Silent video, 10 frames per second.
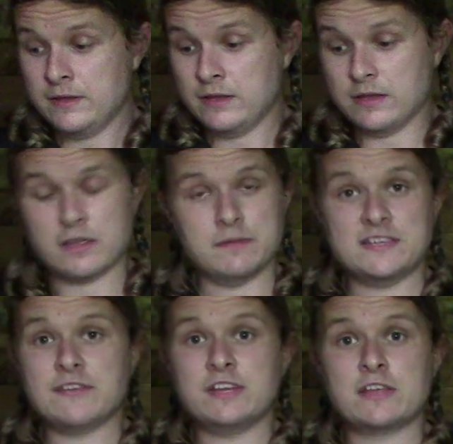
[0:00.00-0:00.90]

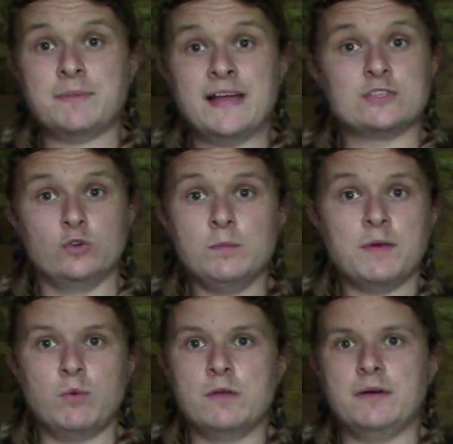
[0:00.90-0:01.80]
definitely compared to all
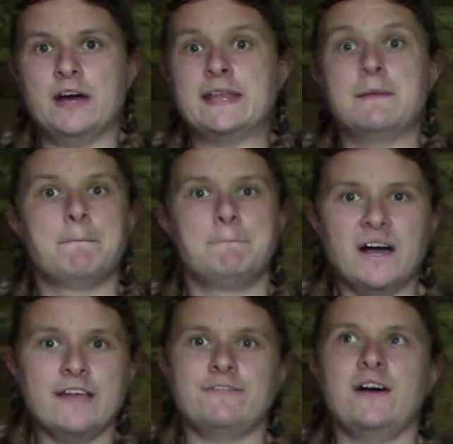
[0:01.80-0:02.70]
but one party,
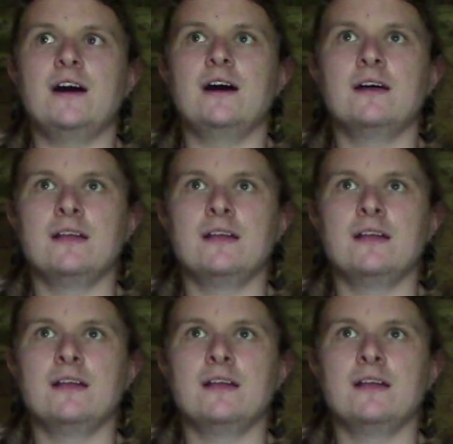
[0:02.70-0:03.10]
by far.